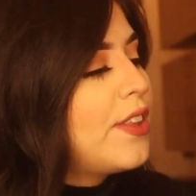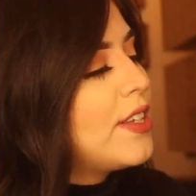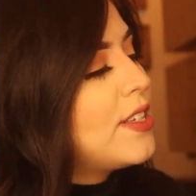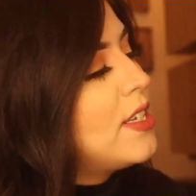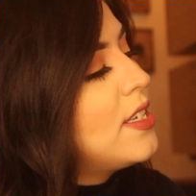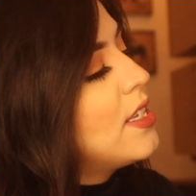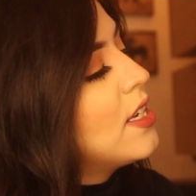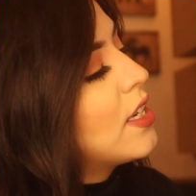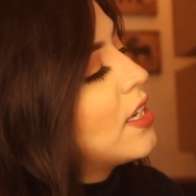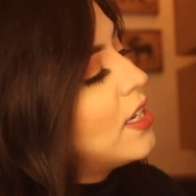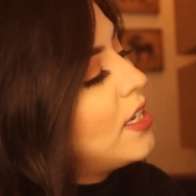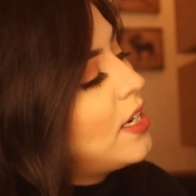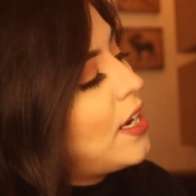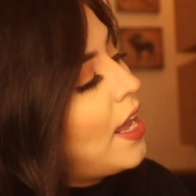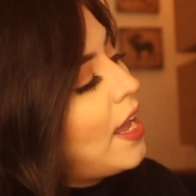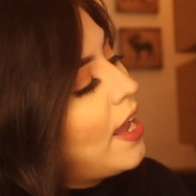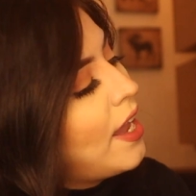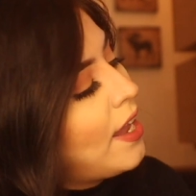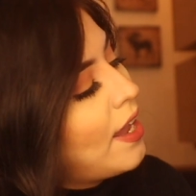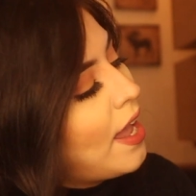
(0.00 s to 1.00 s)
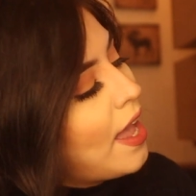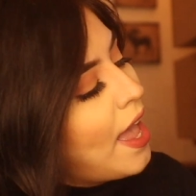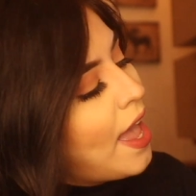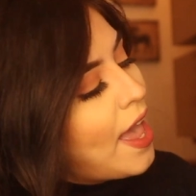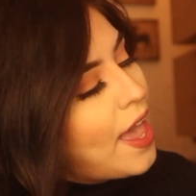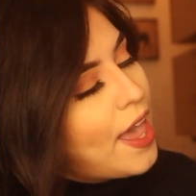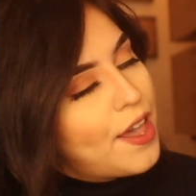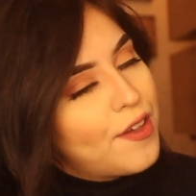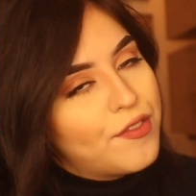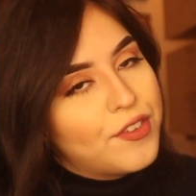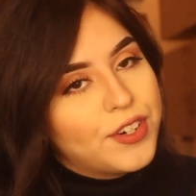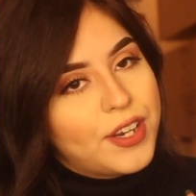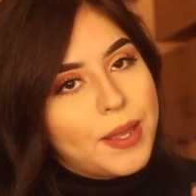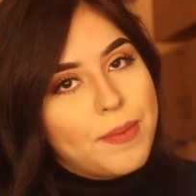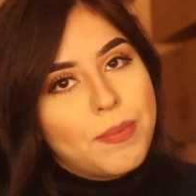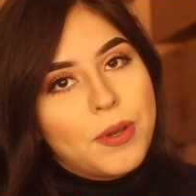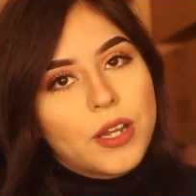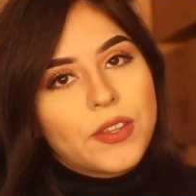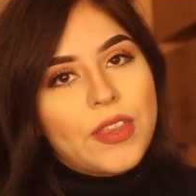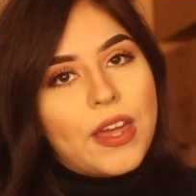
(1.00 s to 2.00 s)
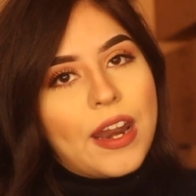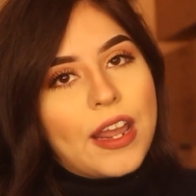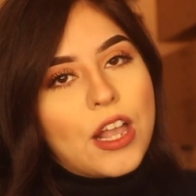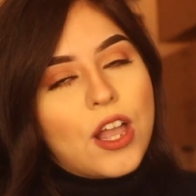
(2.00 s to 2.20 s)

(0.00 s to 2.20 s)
This is a good day, everyday book that I